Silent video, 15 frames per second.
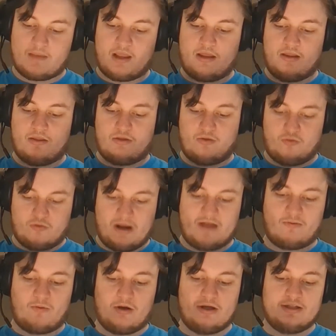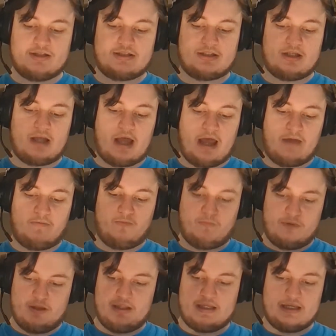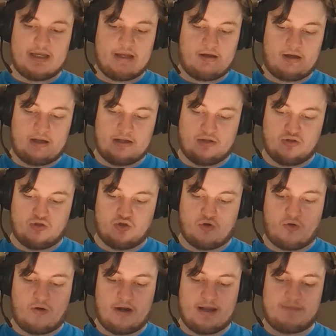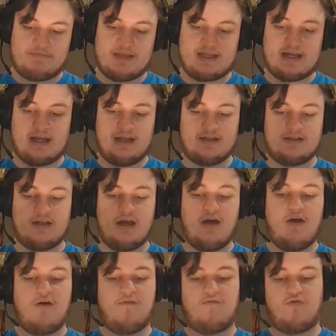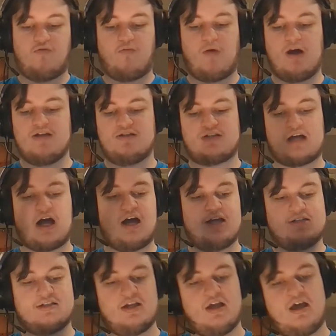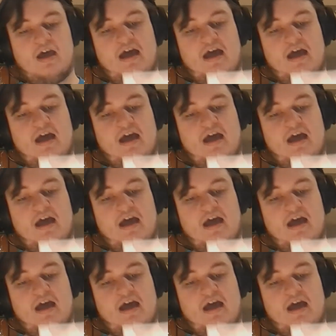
the red ones I really enjoy because for 1 cost I